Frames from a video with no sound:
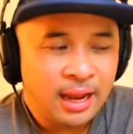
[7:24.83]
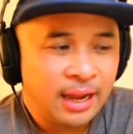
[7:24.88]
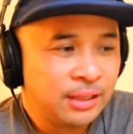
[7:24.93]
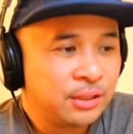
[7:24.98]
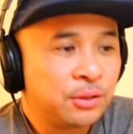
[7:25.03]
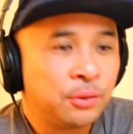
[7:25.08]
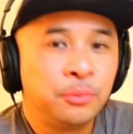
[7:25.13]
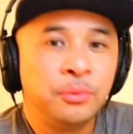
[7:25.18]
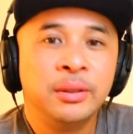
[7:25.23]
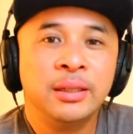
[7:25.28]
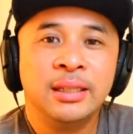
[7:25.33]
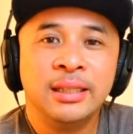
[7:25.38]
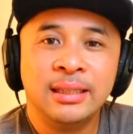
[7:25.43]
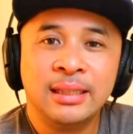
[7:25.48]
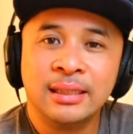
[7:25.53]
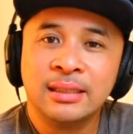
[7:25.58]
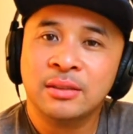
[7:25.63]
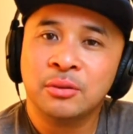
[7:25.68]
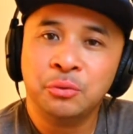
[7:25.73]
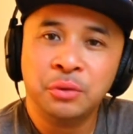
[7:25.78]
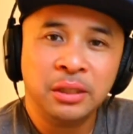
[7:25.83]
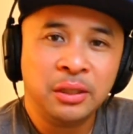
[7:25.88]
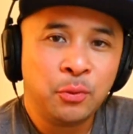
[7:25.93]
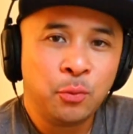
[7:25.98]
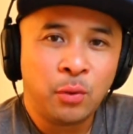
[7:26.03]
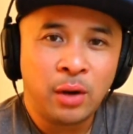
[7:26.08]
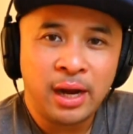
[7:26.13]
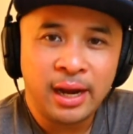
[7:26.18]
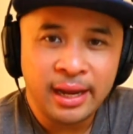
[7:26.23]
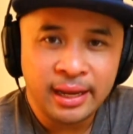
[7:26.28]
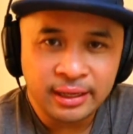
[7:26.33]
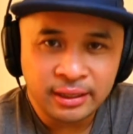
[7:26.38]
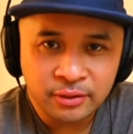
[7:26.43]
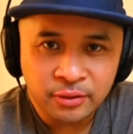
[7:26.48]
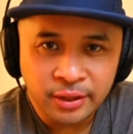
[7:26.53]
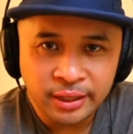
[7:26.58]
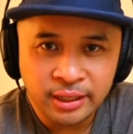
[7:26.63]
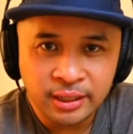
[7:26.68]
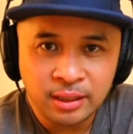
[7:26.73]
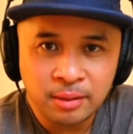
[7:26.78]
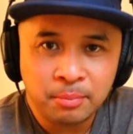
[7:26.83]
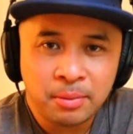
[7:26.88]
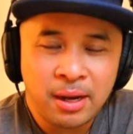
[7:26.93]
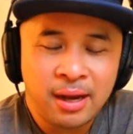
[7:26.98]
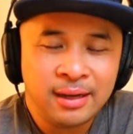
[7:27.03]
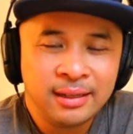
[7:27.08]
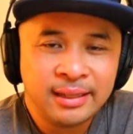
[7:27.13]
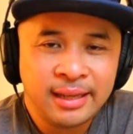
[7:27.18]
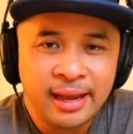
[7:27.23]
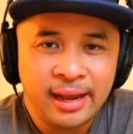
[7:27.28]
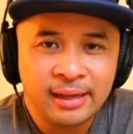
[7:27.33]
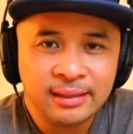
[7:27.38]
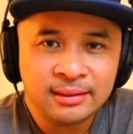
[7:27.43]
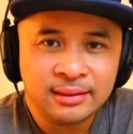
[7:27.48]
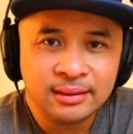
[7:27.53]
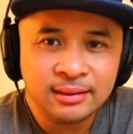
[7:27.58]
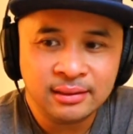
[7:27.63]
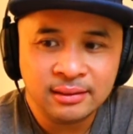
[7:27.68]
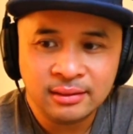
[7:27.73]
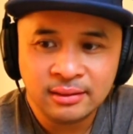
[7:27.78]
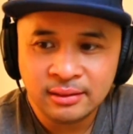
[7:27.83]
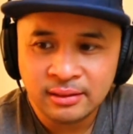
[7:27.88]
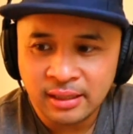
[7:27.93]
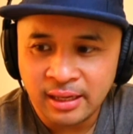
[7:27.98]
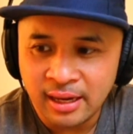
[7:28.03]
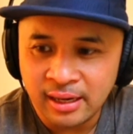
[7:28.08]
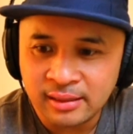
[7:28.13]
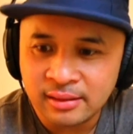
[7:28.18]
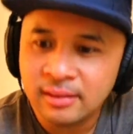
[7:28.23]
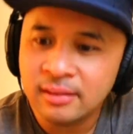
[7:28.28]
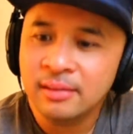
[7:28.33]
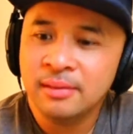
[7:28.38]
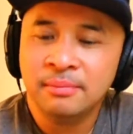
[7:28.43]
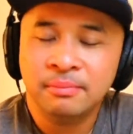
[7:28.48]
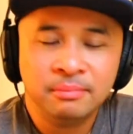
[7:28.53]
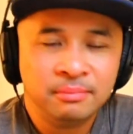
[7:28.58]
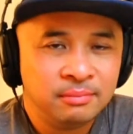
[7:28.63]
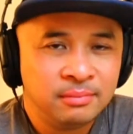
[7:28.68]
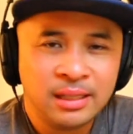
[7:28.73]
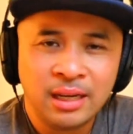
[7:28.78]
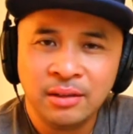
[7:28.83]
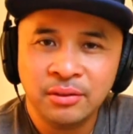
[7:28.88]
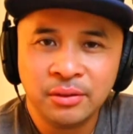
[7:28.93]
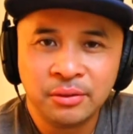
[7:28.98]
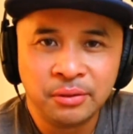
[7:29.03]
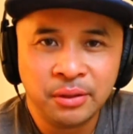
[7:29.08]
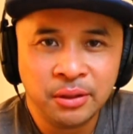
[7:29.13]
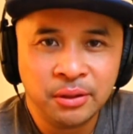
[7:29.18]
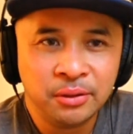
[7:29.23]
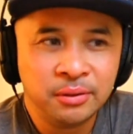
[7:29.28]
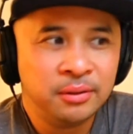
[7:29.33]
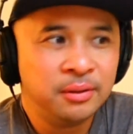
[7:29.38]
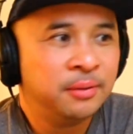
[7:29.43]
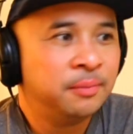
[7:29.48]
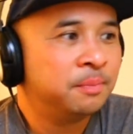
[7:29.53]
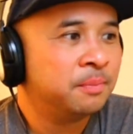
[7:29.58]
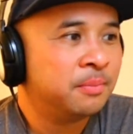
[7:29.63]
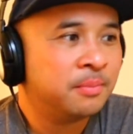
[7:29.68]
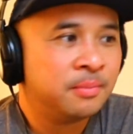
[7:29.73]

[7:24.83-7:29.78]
And so really, that's really why I created the podcast. Is yes, down the road,